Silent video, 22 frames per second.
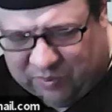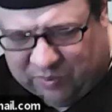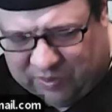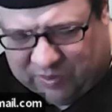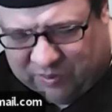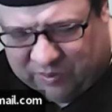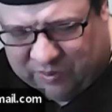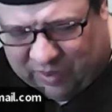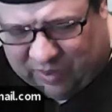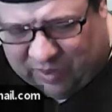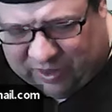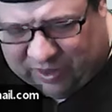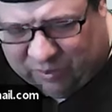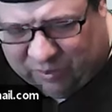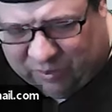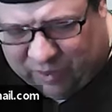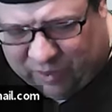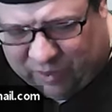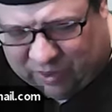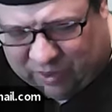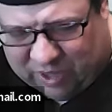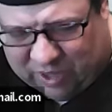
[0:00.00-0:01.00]
uh, the, the
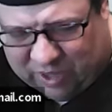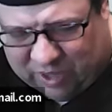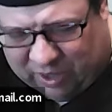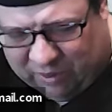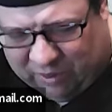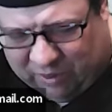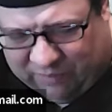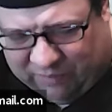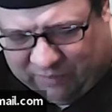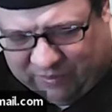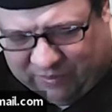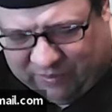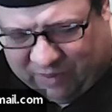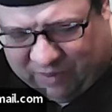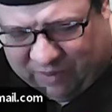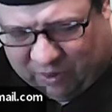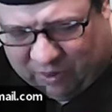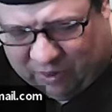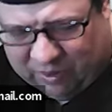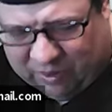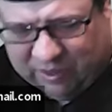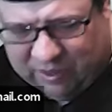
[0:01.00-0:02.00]
real color of it
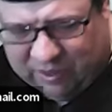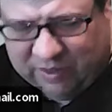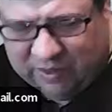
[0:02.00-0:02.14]
all.